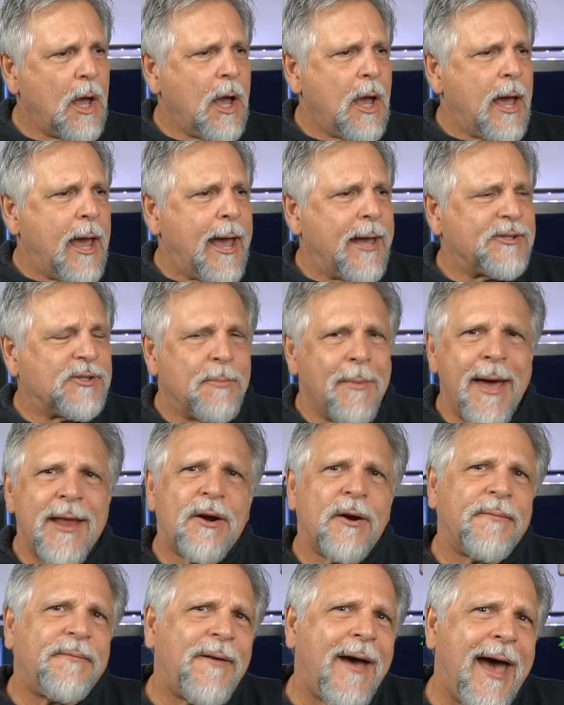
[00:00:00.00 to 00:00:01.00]
As a matter
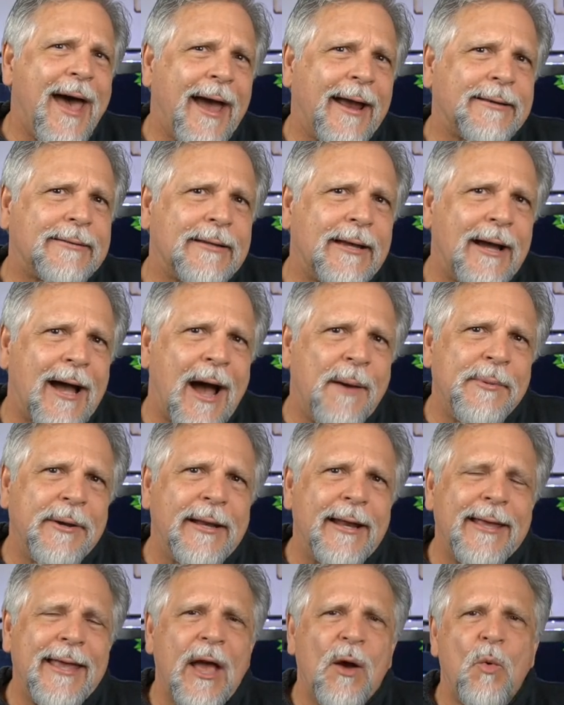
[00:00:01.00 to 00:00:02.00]
of fact, I'm going
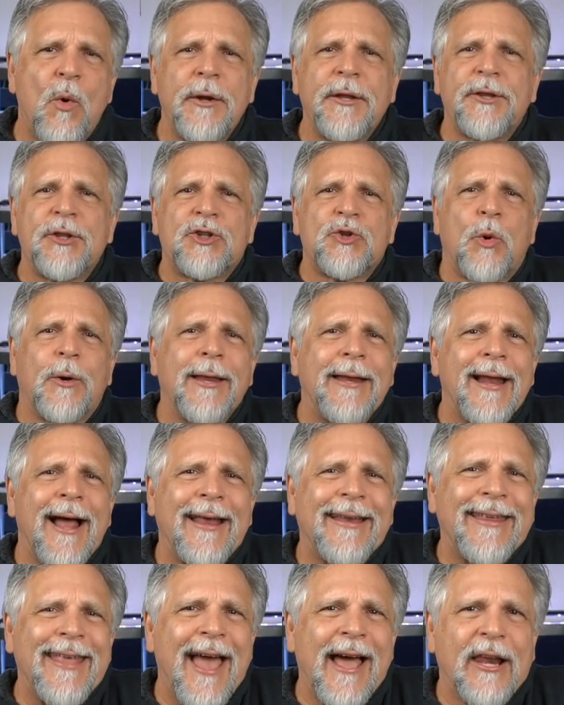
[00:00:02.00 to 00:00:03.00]
to get one of the
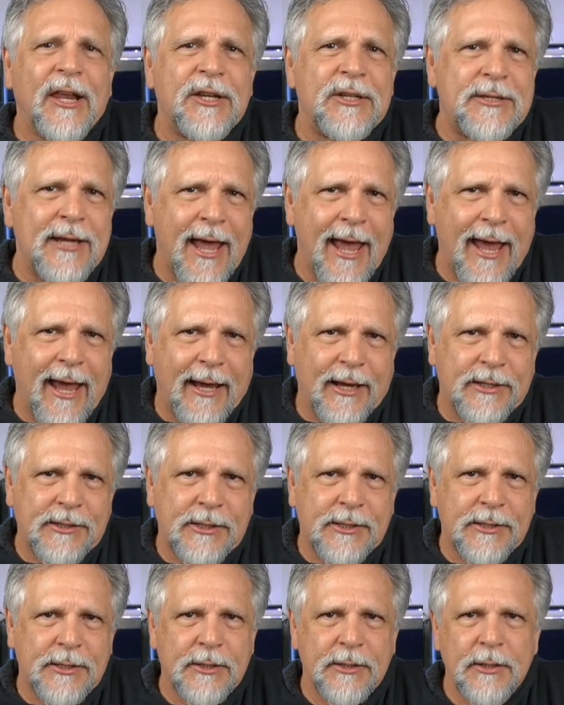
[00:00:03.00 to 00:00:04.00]
29 gallon
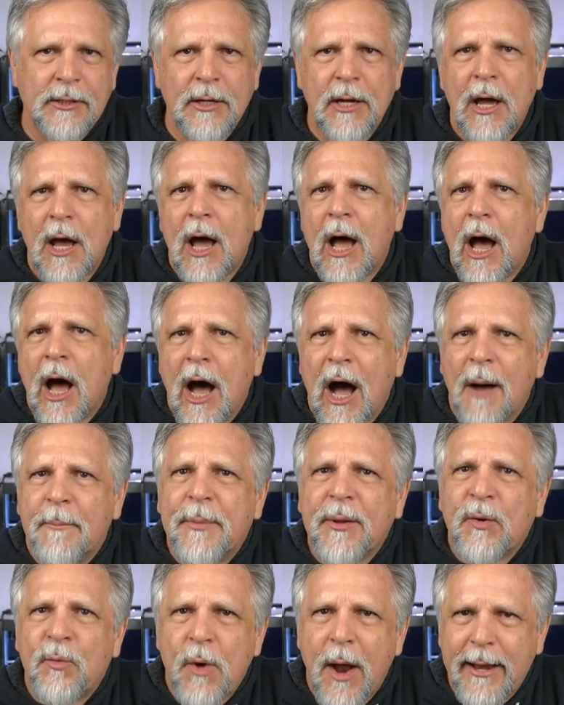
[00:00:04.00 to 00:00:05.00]
tanks up
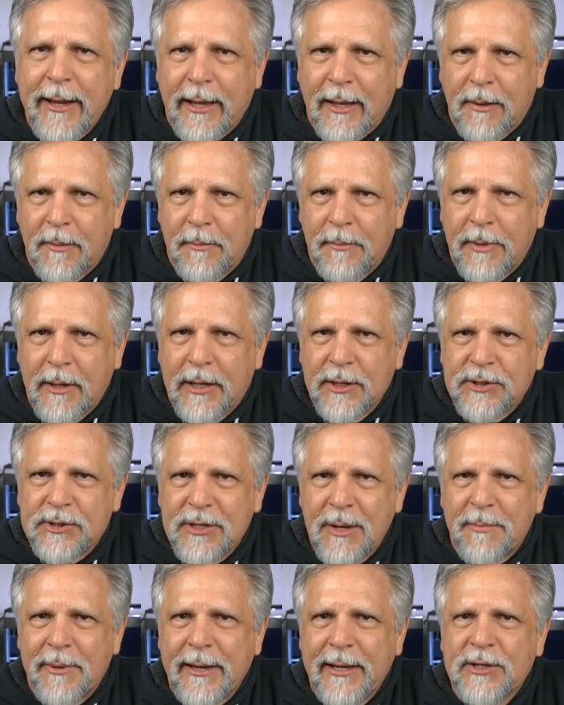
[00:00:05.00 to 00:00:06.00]
and running because
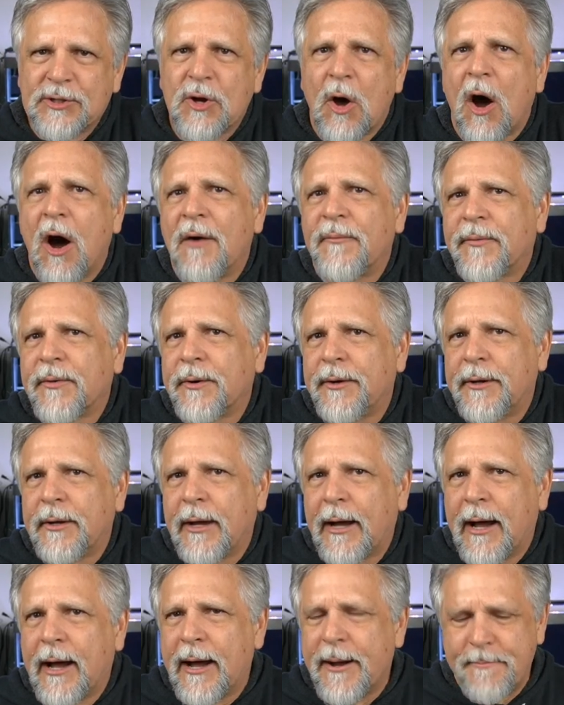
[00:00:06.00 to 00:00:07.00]
somebody has offered
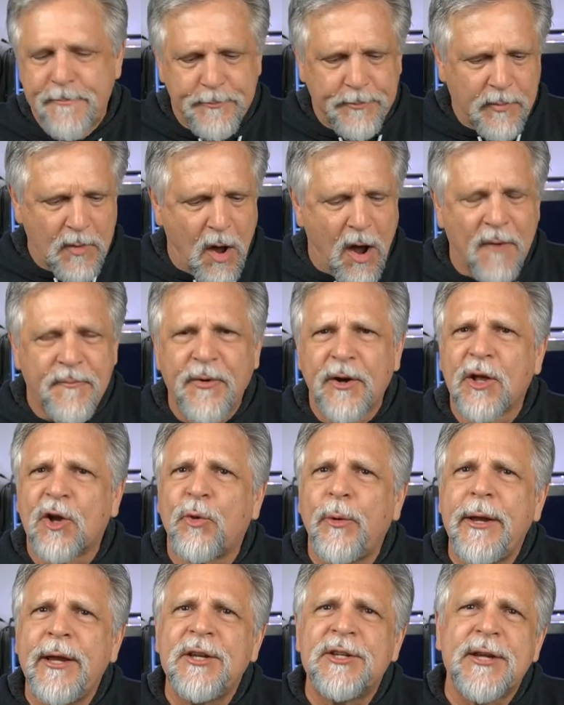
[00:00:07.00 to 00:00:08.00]
uh, offered a
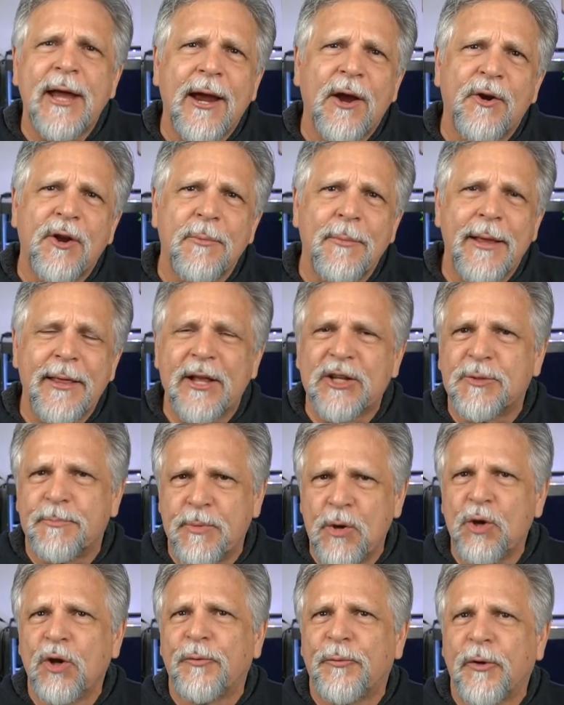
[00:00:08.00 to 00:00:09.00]
green terror to me that's
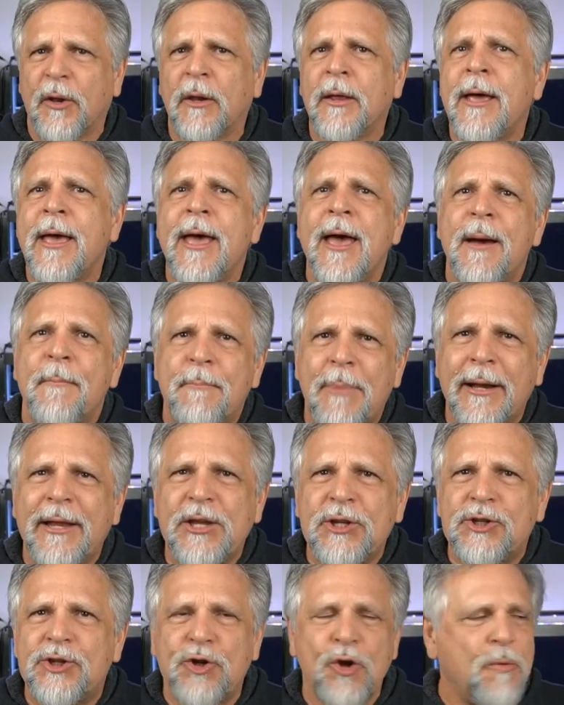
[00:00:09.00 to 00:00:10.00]
beautiful, but
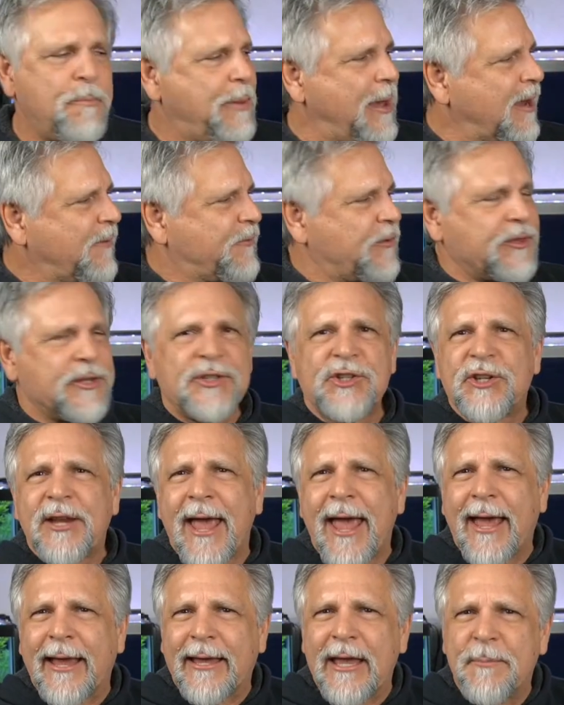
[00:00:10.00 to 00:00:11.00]
he's too big for this tank.